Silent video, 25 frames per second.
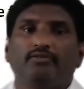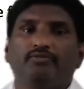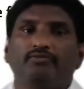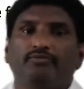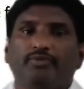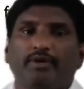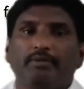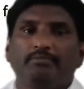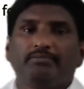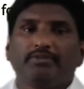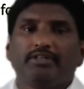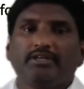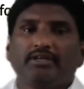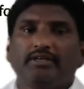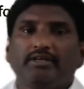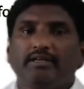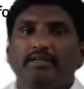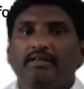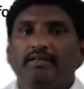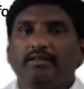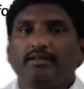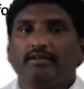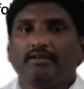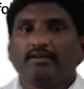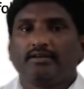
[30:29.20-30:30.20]
from the
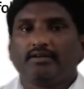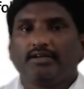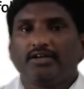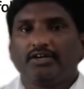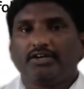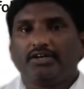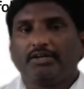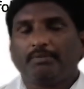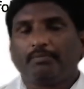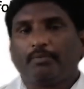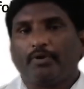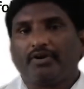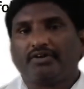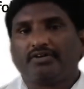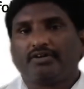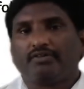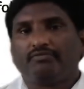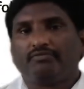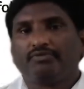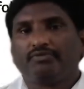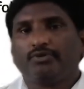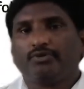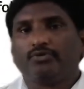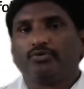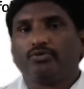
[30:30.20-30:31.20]
DTD point
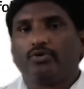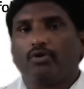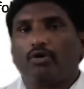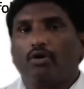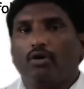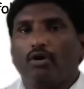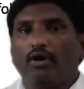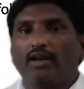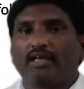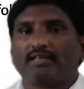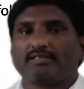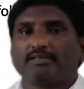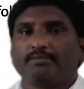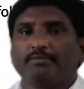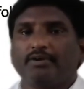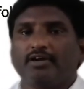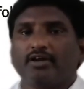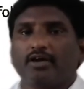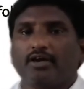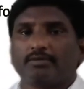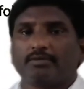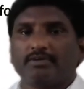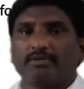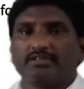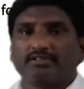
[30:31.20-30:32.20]
of view. All XML
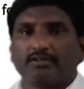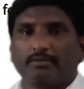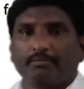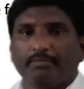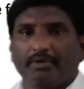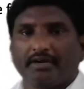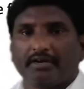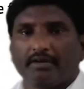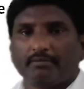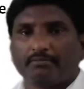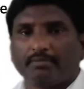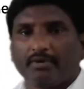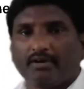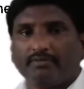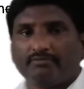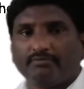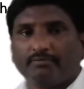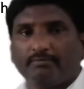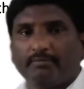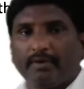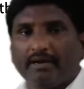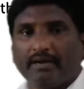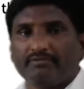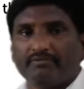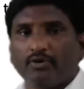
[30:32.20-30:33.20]
documents are made up
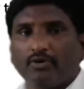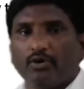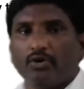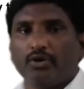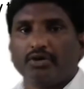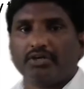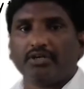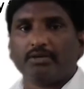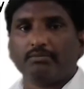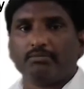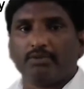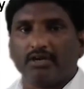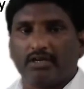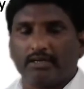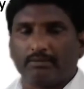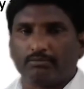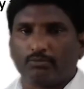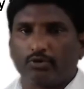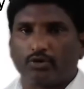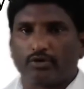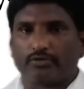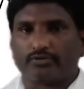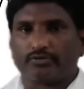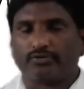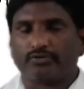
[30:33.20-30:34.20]
of by following building
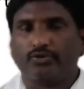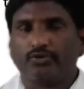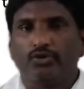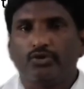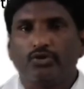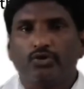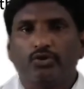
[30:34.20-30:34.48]
blocks.